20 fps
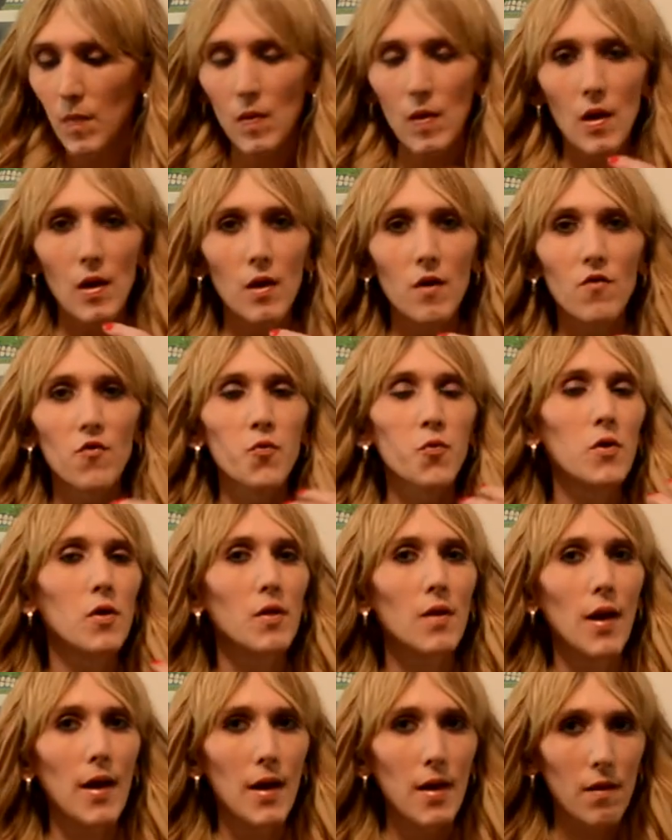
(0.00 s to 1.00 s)
is
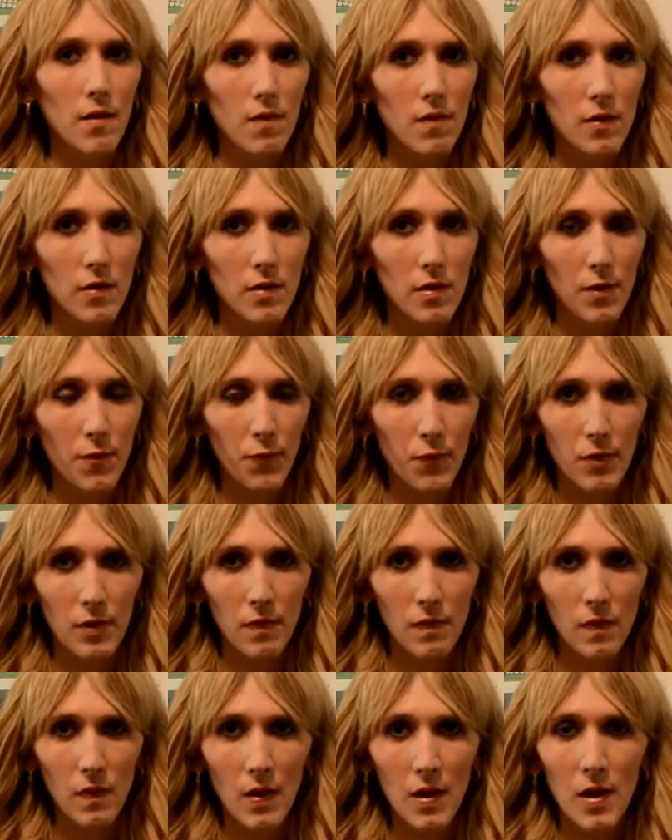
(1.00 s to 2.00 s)
related to
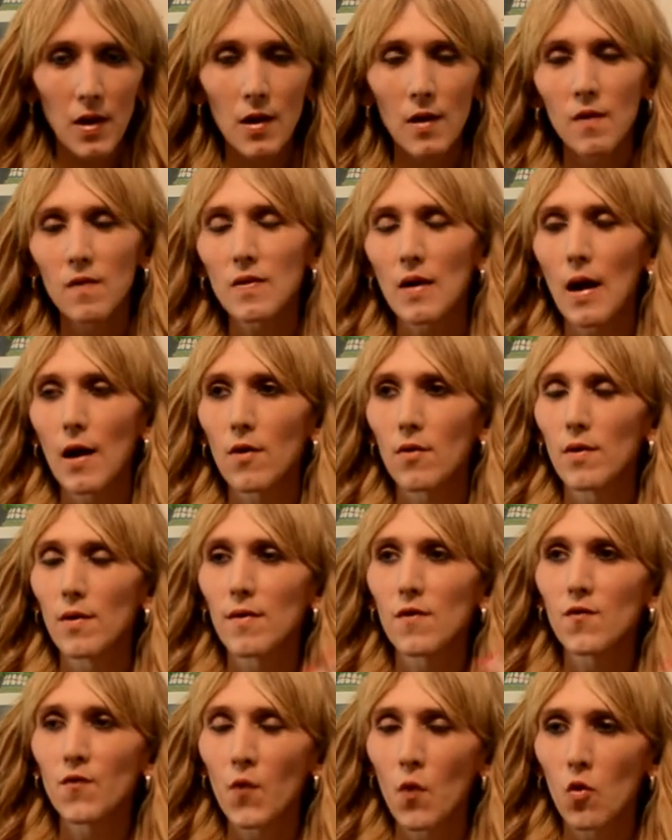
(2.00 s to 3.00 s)
different things. Our
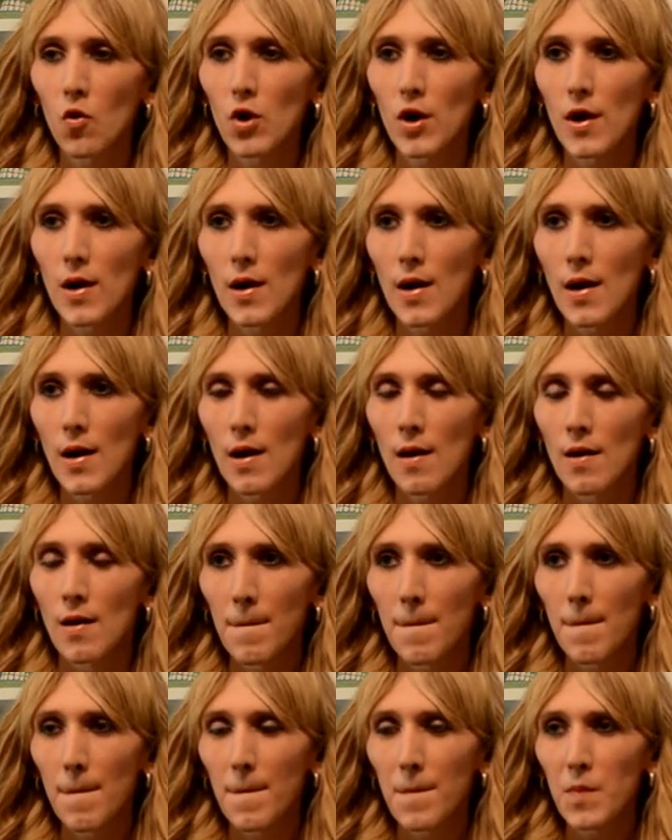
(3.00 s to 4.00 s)

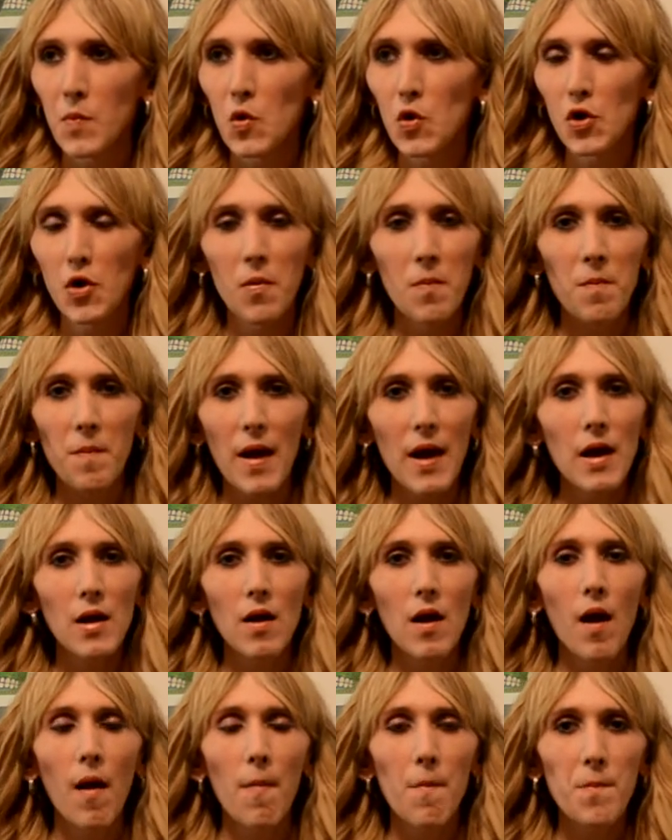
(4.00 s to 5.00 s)
dysphoria, you know, may
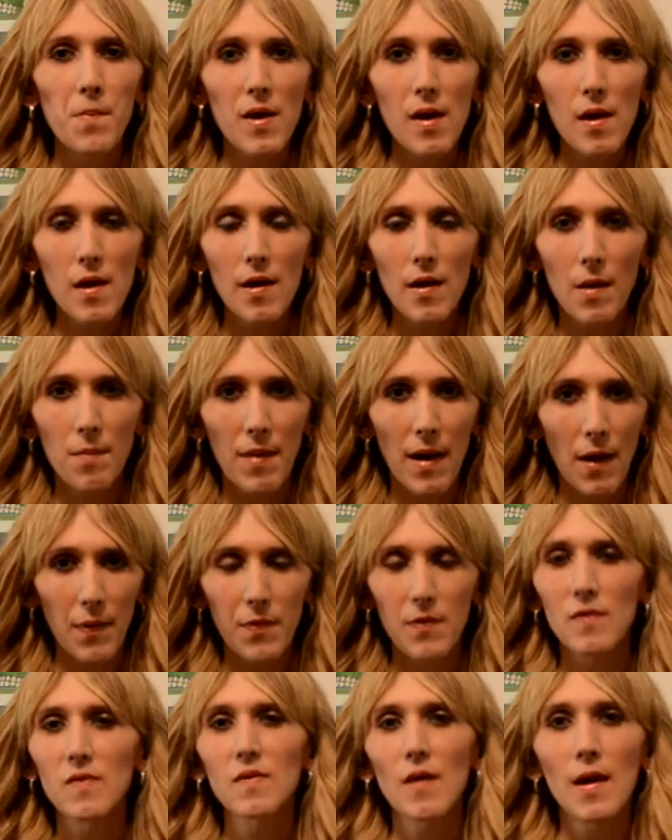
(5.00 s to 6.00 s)
not be about
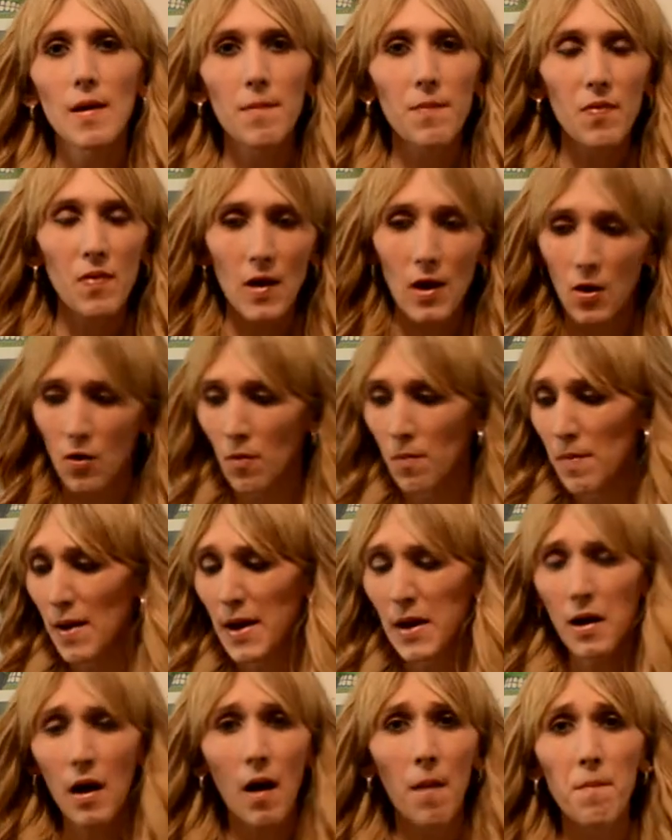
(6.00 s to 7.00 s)
the same thing or
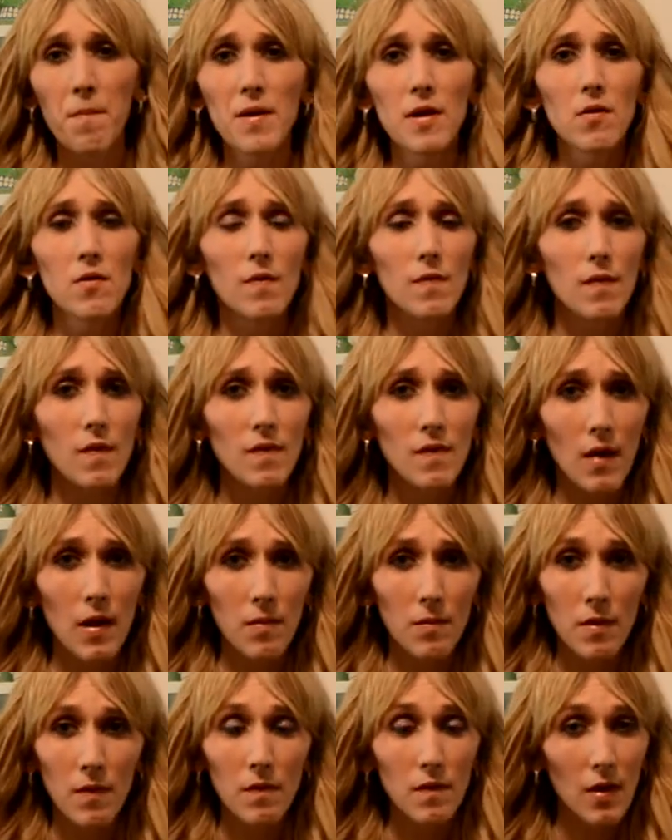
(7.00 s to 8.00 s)
may not be to the
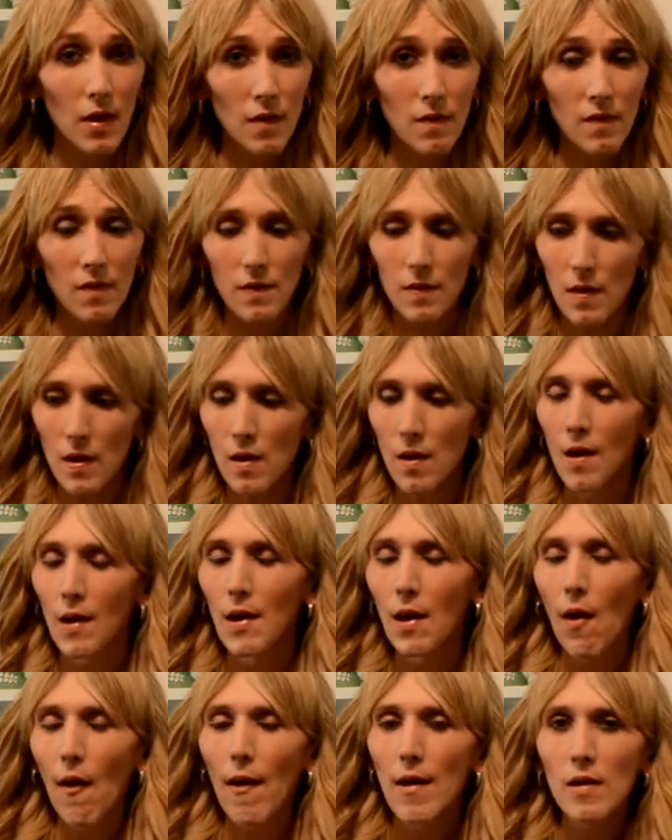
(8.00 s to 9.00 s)
same intensity.
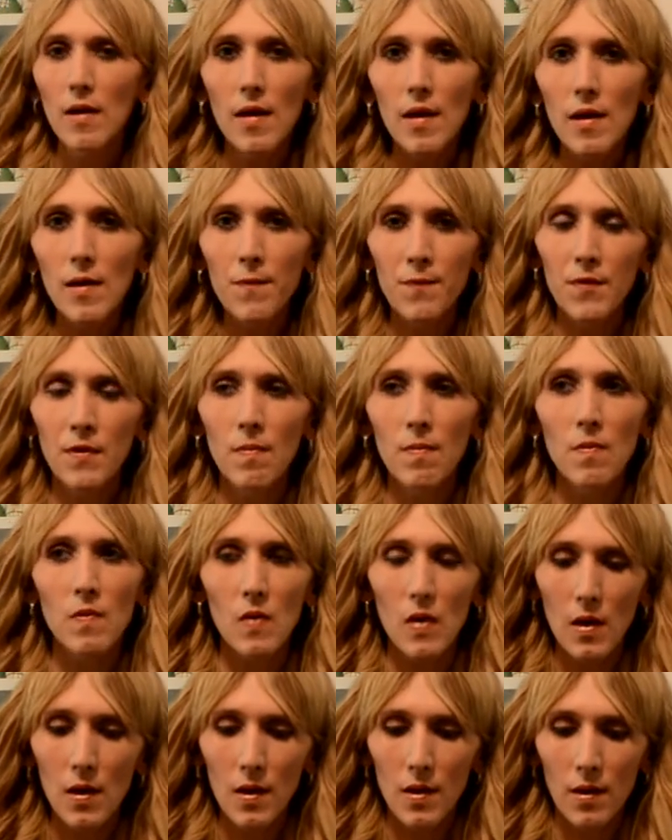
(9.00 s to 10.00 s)
And even
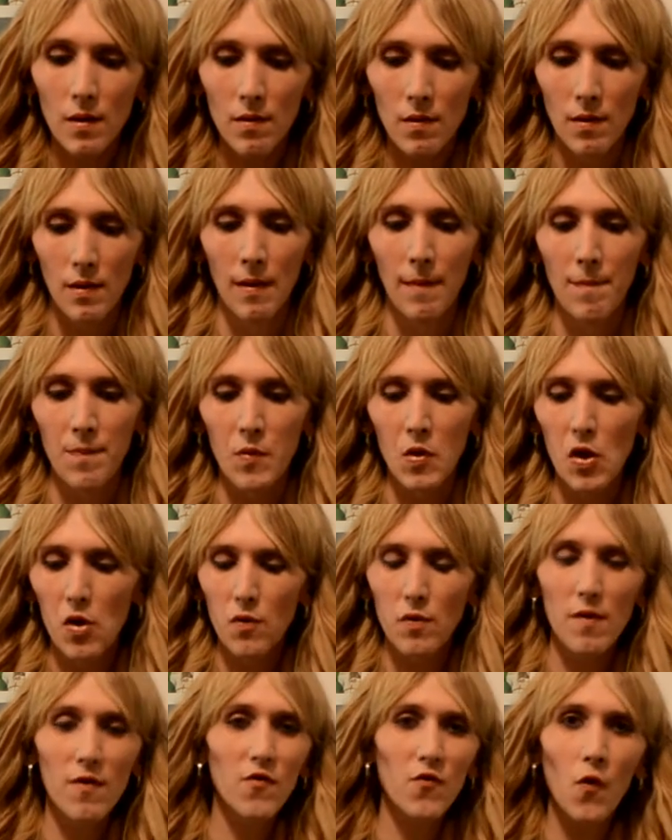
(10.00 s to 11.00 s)
then, your
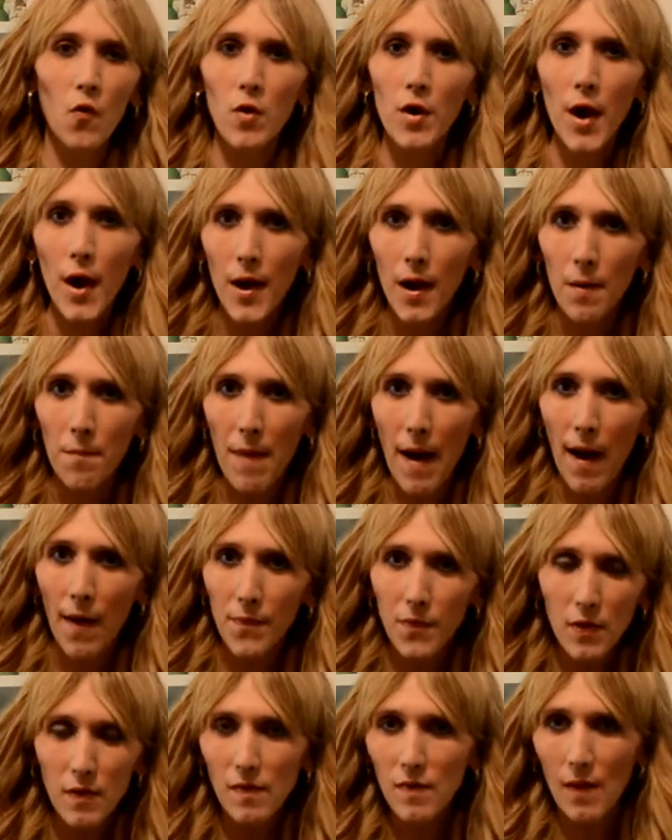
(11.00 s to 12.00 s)
dysphoria
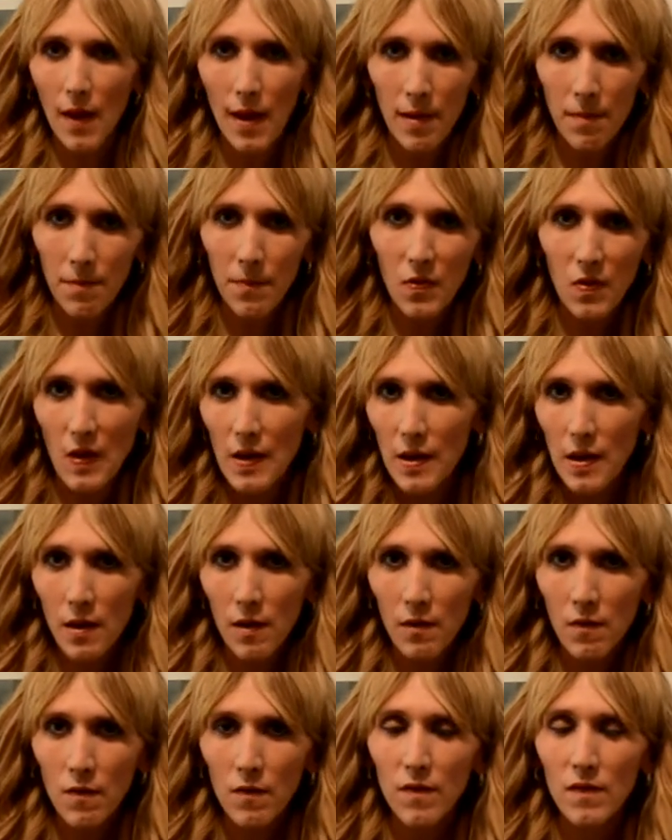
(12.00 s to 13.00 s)
about the same
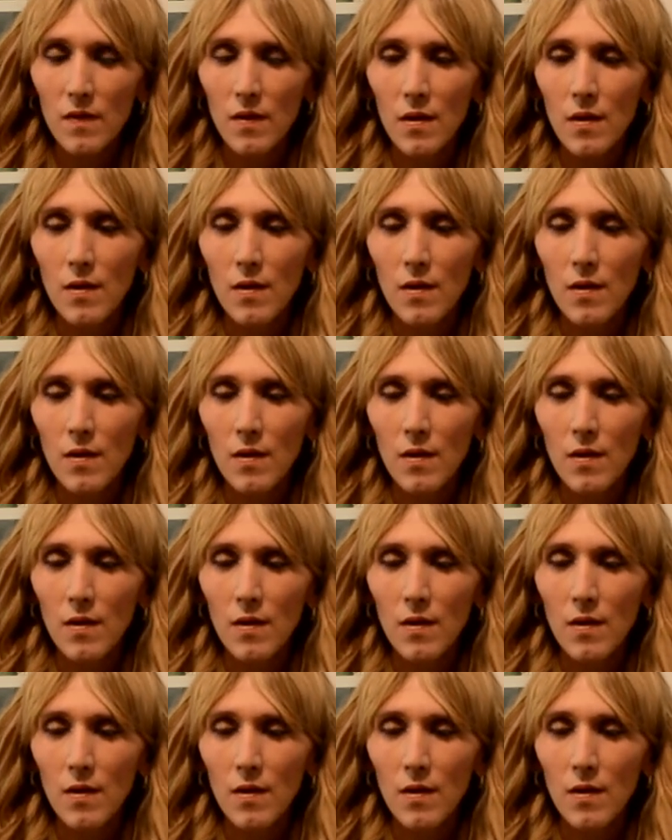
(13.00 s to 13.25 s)
things